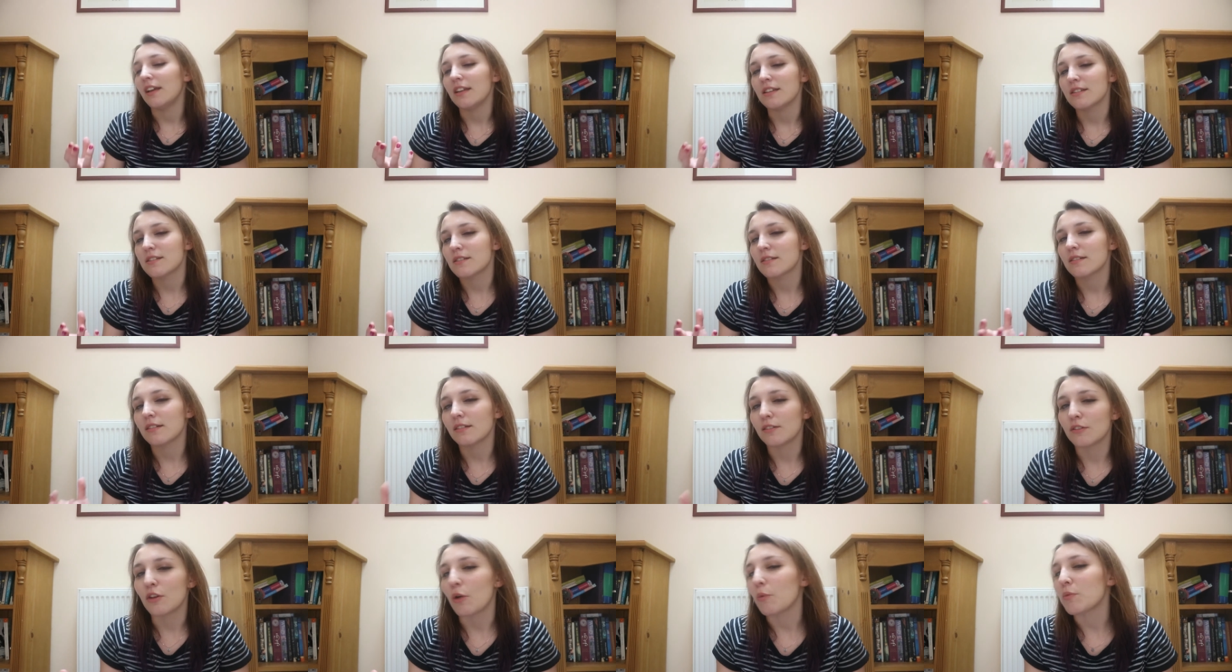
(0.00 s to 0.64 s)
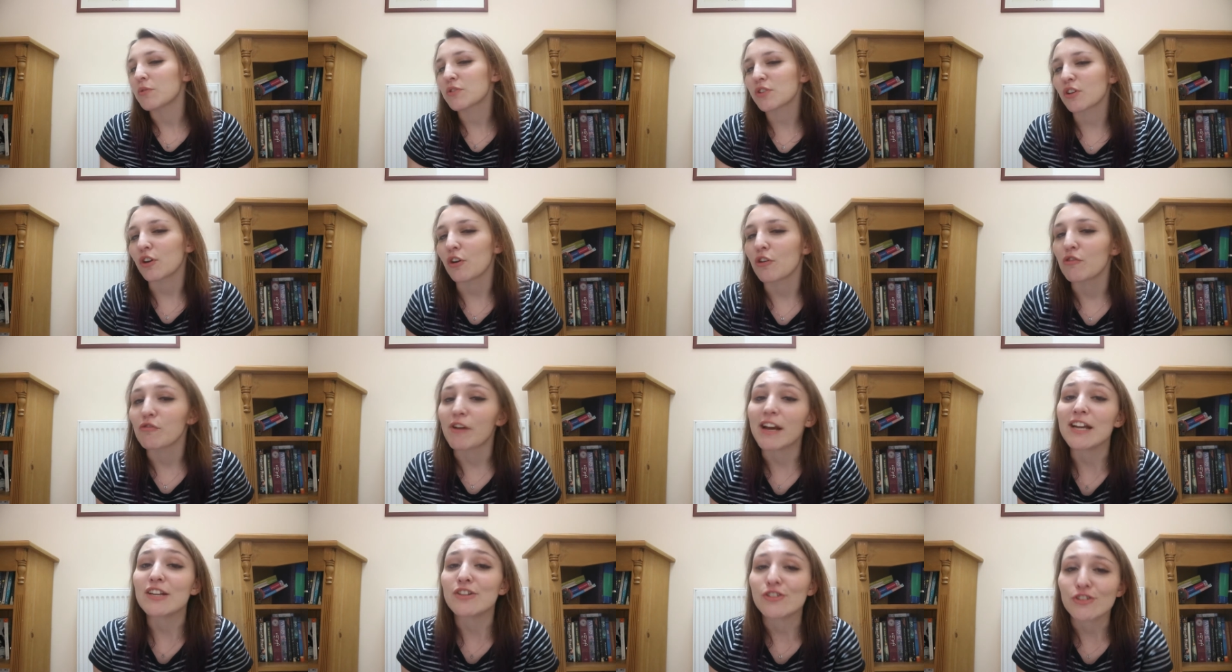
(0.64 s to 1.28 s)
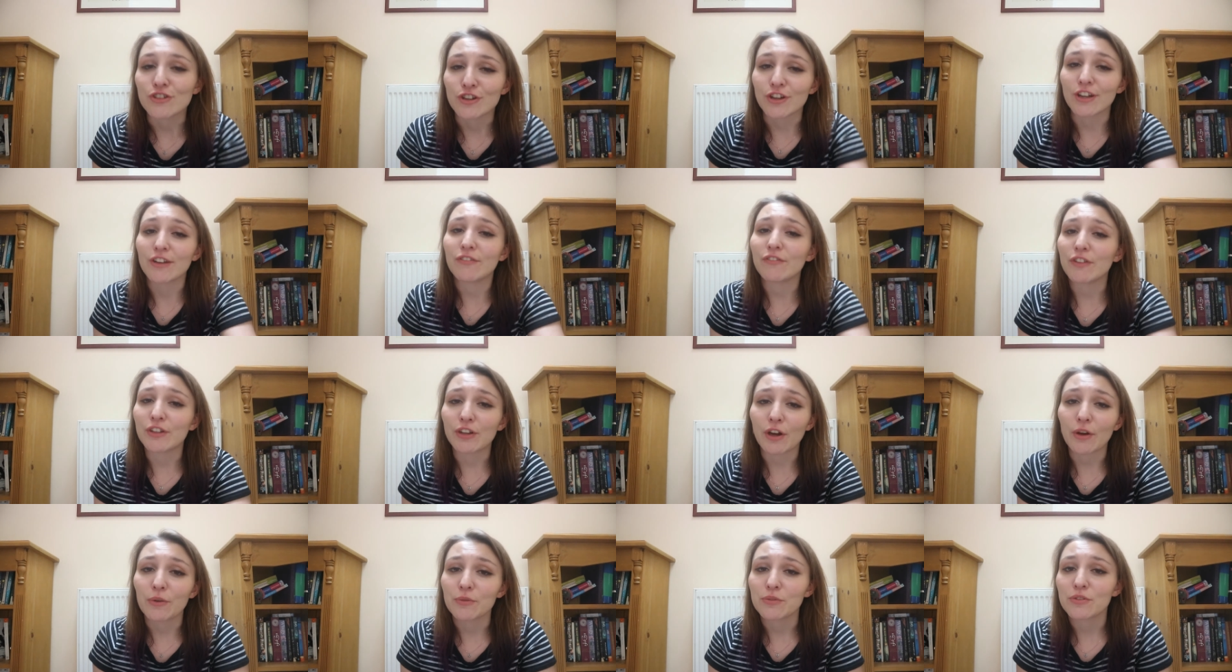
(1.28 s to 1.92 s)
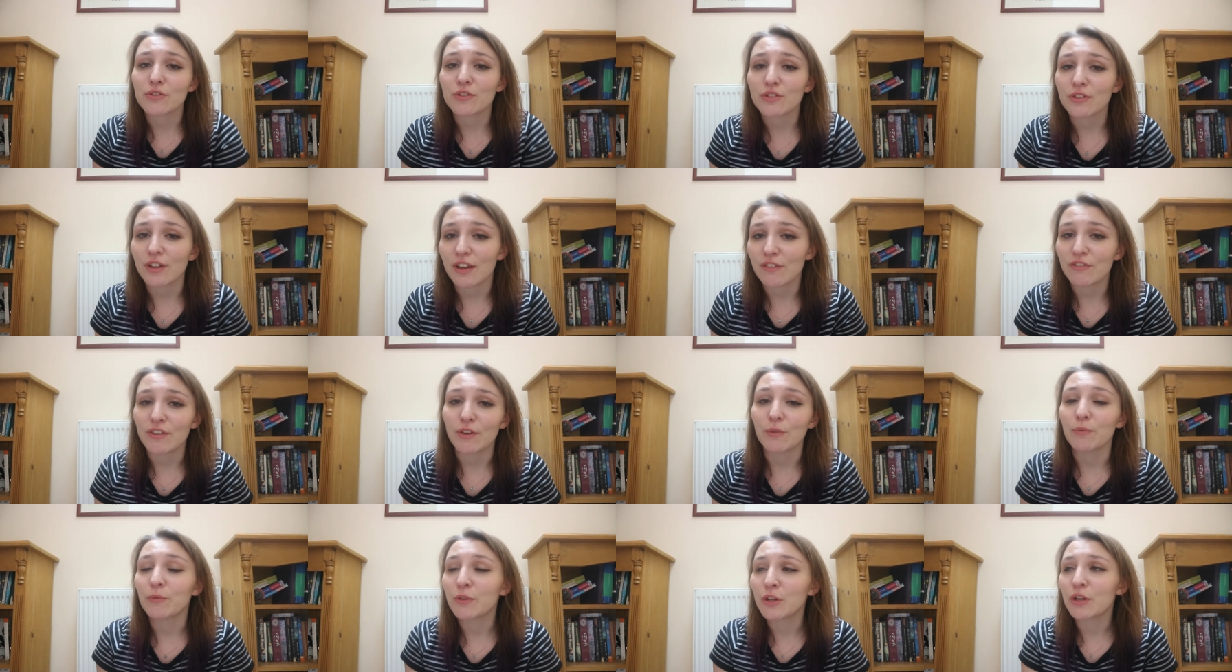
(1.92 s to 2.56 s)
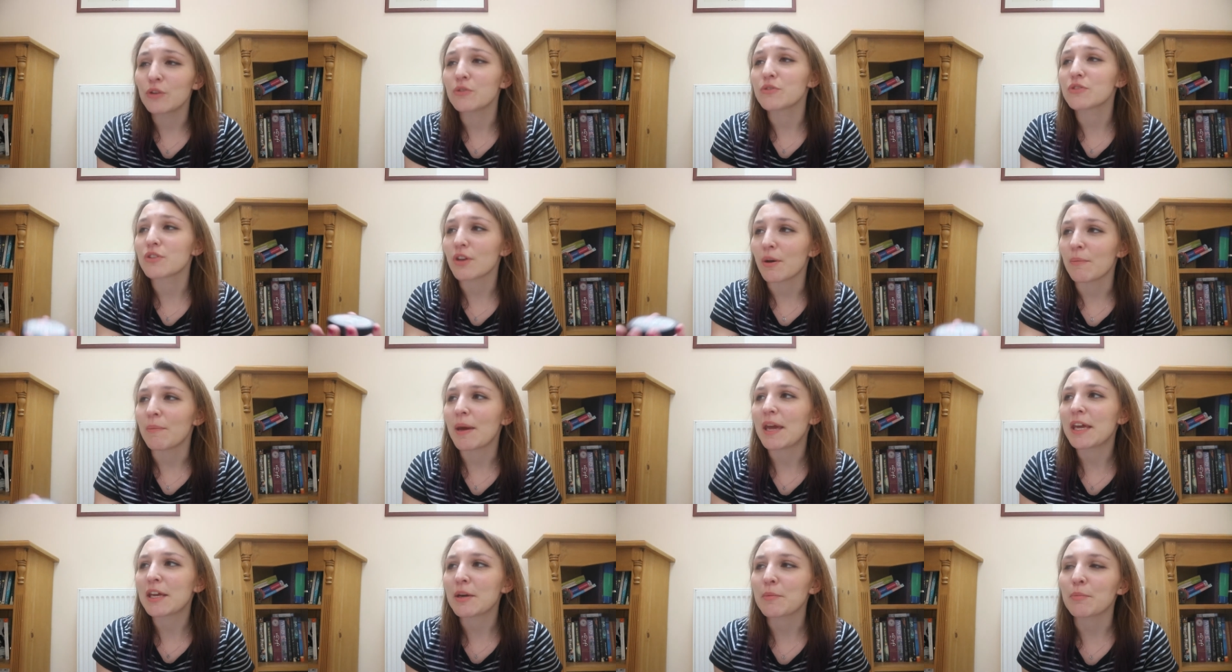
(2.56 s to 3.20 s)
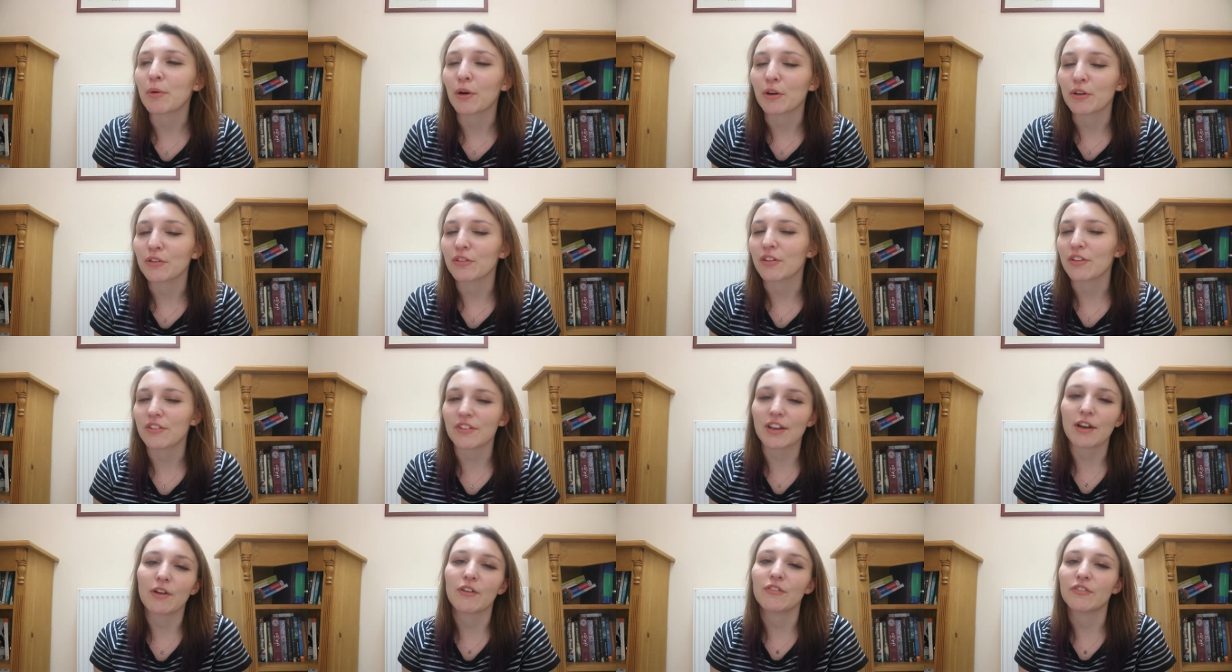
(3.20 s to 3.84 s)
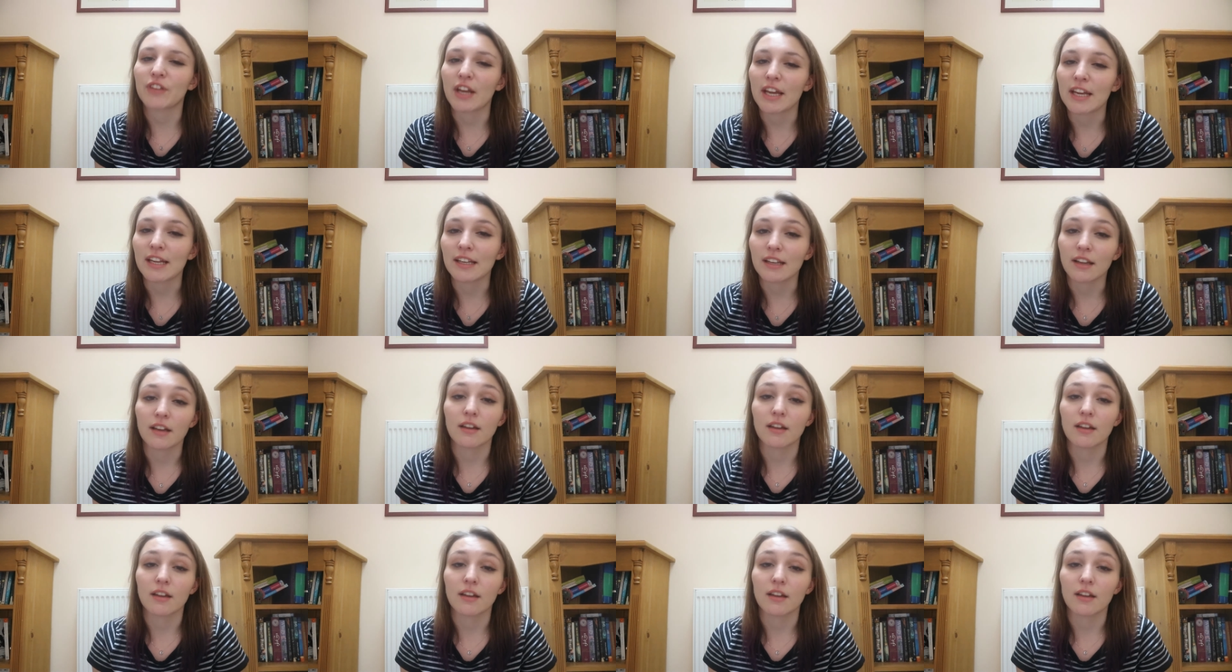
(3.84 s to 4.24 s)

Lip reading: It's, no one's gonna arrest you if you use a makeup product that's out of date.